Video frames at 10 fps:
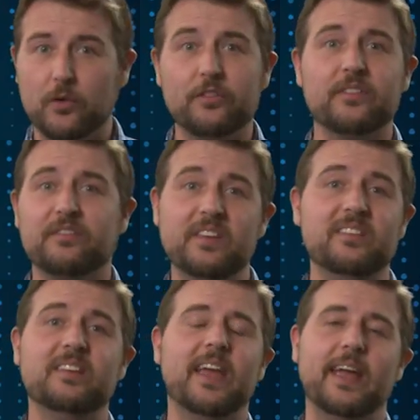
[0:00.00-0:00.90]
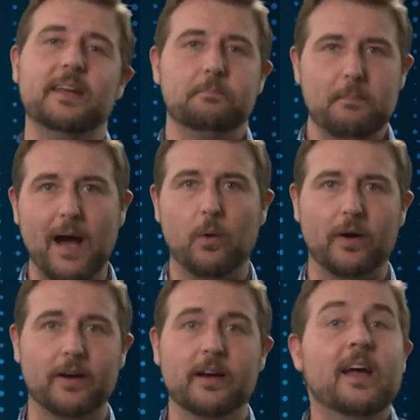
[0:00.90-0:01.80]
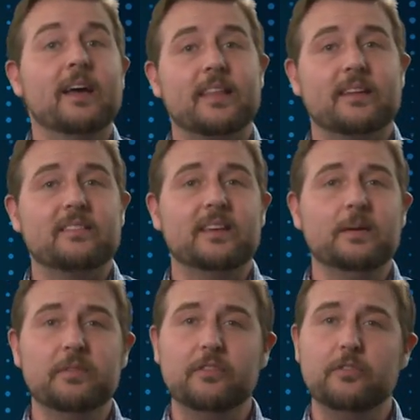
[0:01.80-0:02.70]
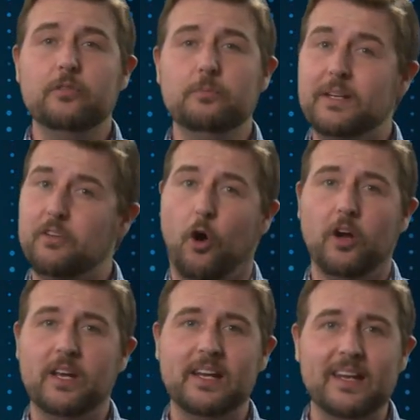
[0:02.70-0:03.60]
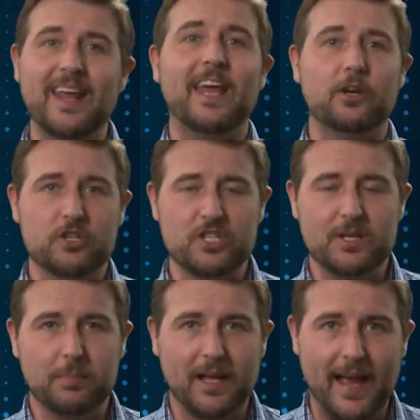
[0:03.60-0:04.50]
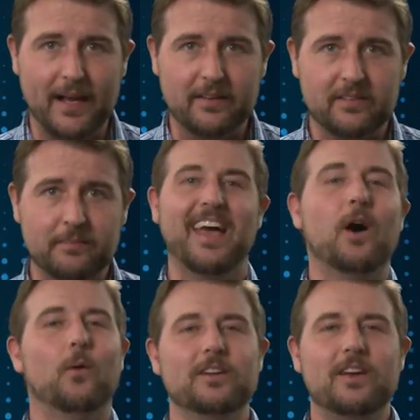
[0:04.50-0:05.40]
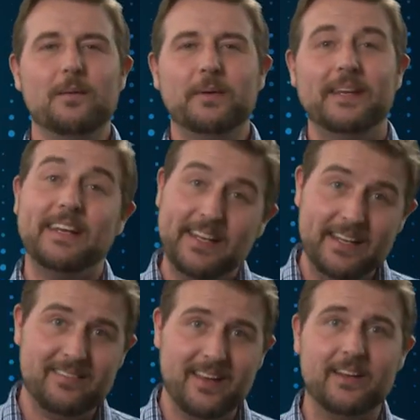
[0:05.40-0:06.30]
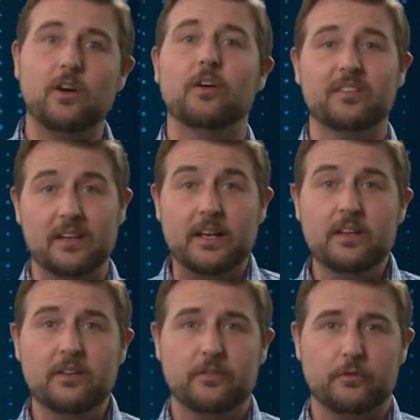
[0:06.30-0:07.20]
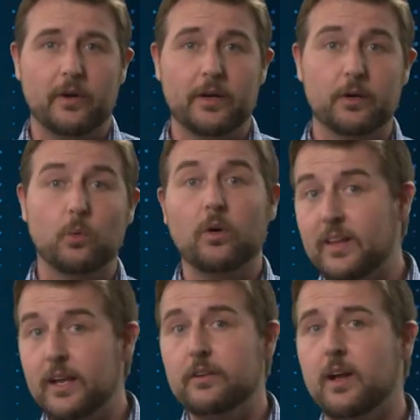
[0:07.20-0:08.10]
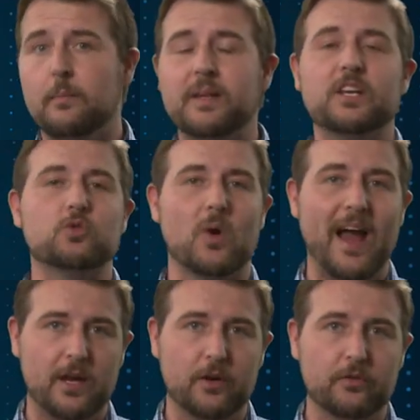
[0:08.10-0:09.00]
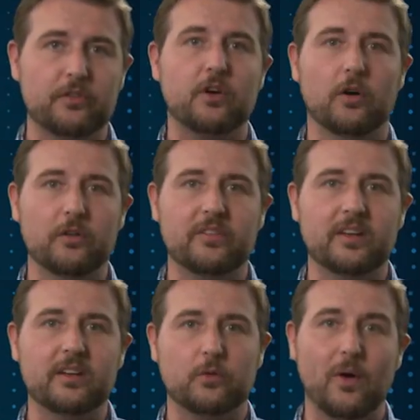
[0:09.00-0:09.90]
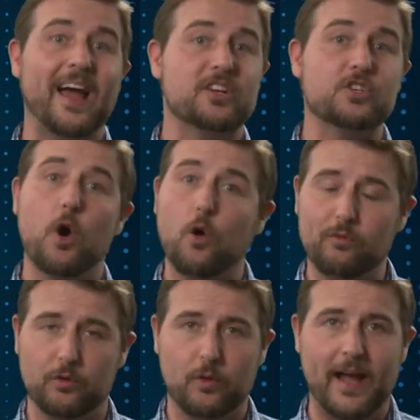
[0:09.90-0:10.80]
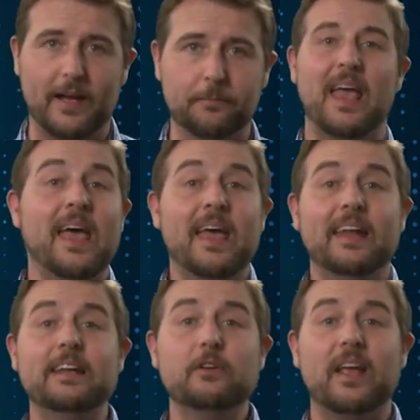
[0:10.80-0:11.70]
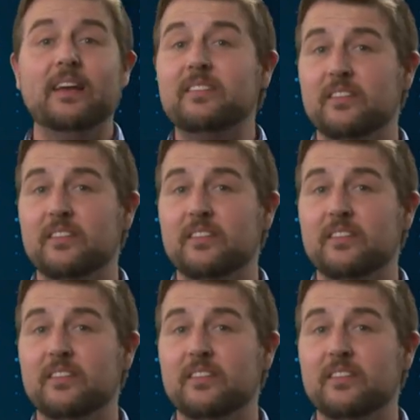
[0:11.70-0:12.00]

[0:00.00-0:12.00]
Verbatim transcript: or sophisticated malware that seems to be targeting energy plants. One company, ESET, calls it Industroyer, while the other company, Dragos, calls it Crash Override. In either case,